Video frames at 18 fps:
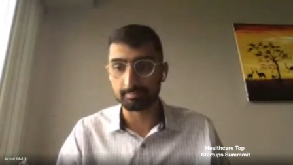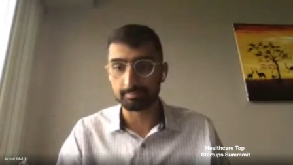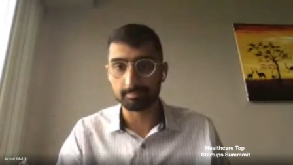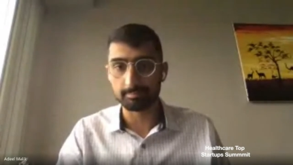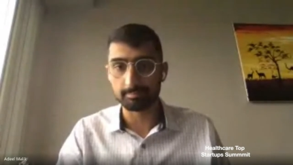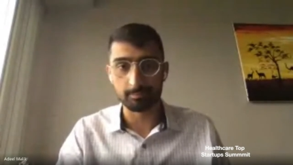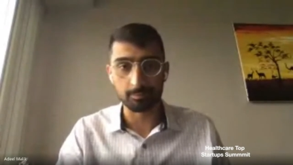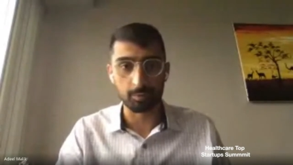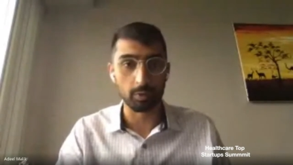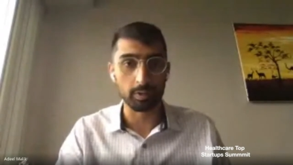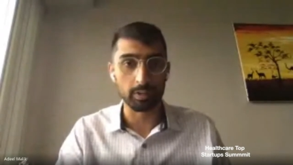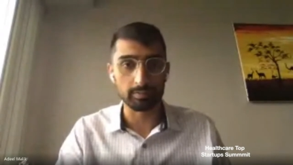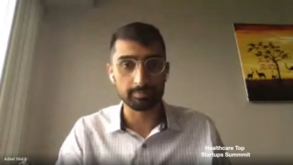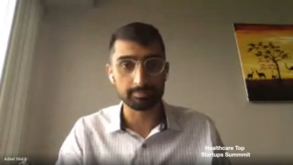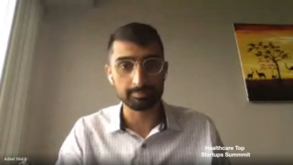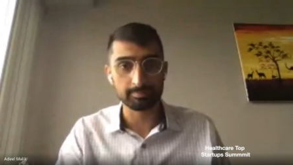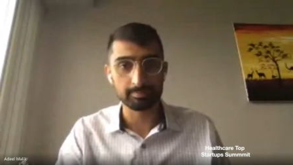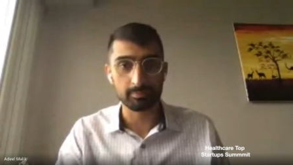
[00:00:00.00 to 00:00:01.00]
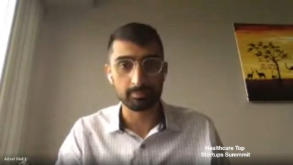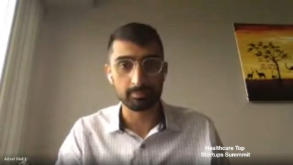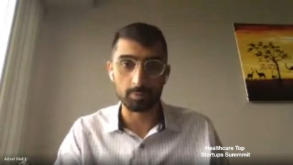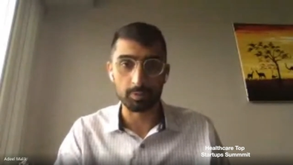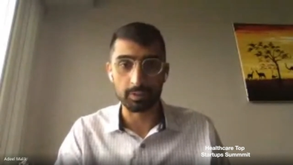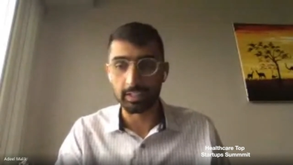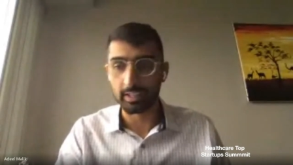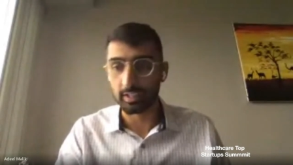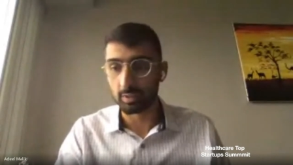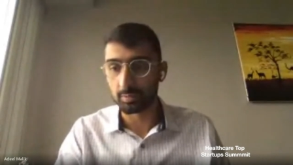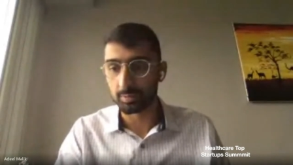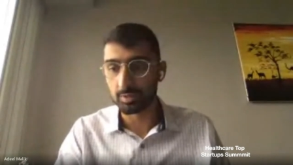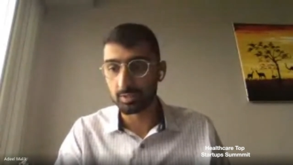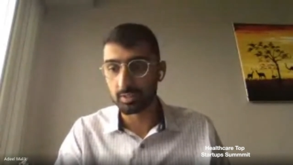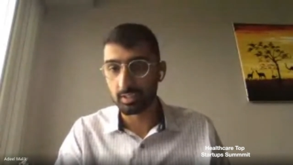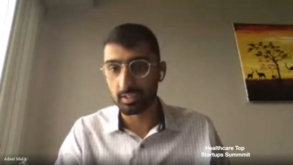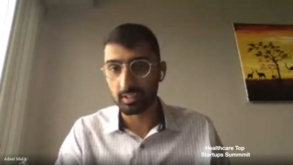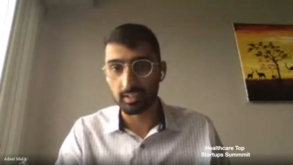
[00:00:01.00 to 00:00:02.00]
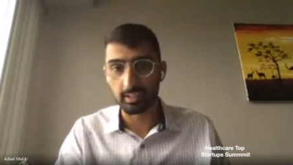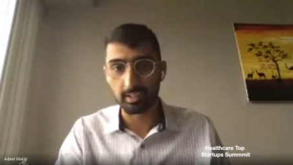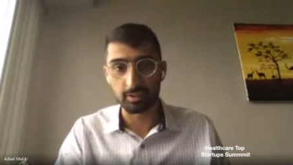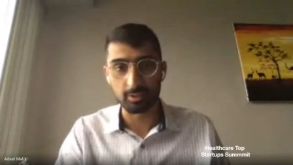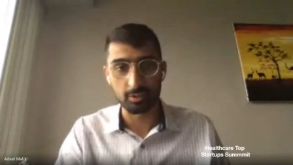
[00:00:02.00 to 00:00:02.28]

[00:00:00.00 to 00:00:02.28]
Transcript: for it. Hopefully that helps answer the